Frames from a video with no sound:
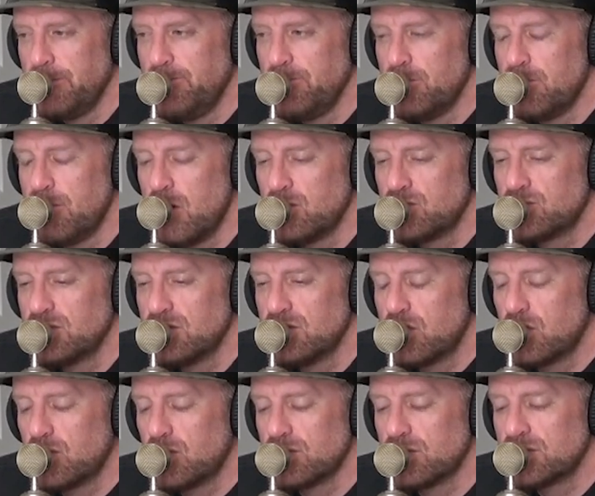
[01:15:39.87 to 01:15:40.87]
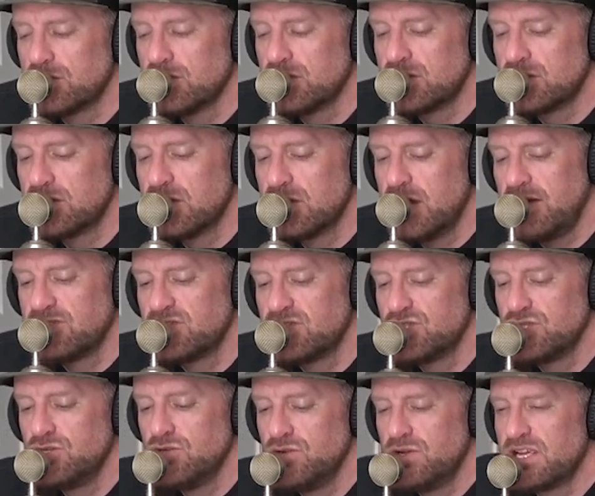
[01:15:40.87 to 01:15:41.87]
most of the courses that have
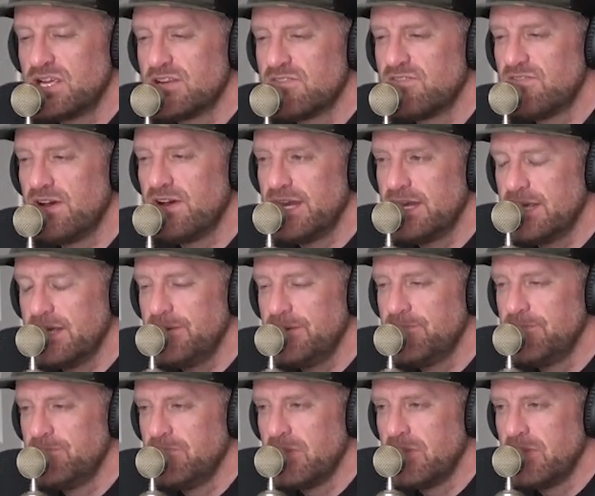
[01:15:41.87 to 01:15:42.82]
shooting and fighting,